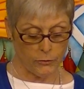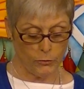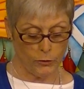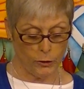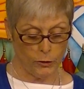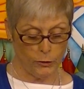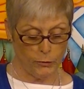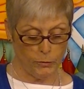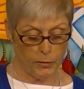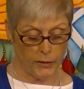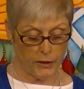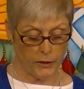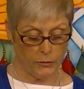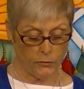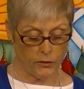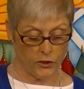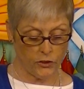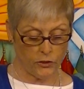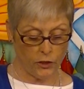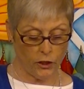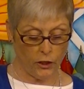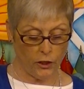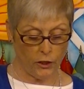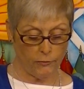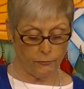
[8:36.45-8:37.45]
Reuben
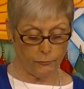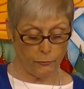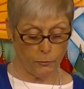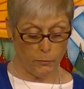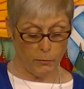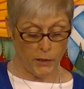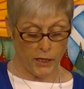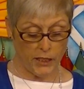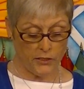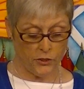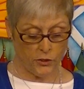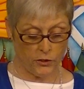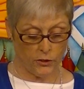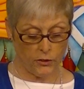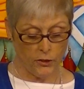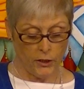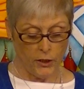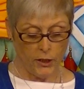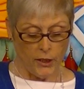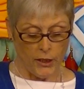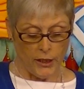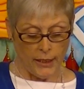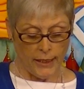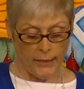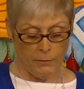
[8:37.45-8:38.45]
was called for muscle.
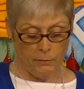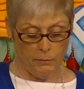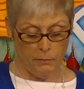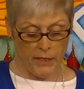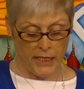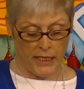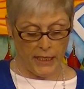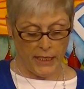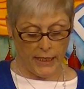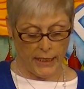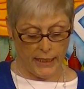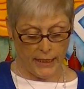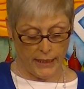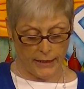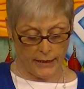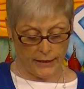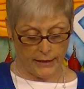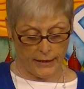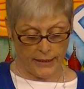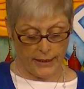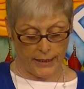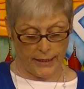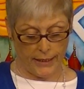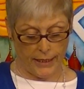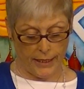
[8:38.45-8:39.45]

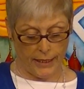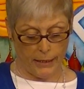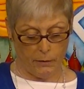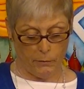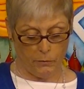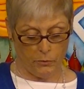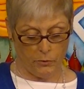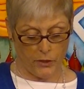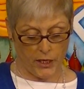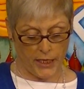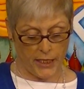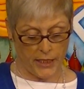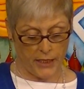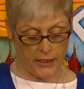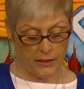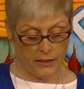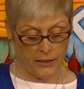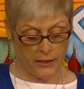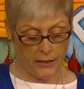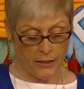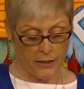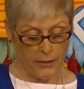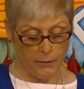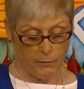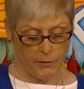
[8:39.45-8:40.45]
Immediately they
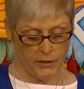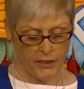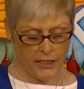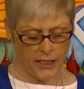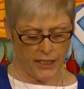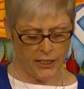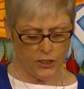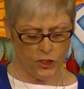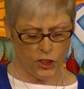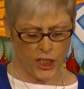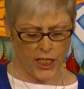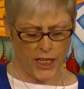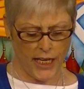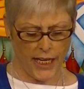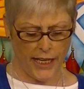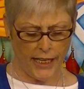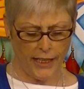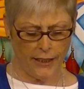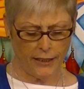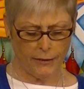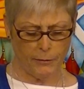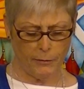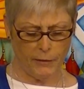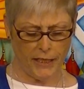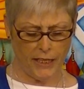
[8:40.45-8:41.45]
embraced, but then she
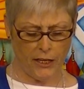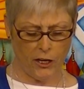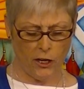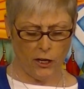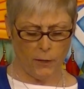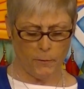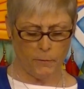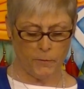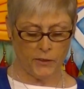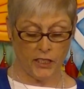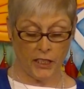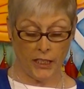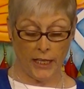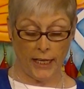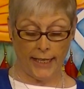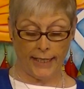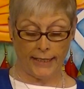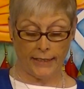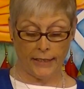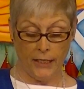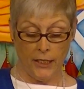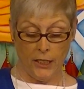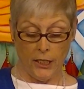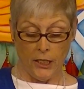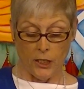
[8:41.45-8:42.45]
held him at arm's
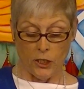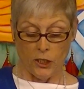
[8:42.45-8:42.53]
length.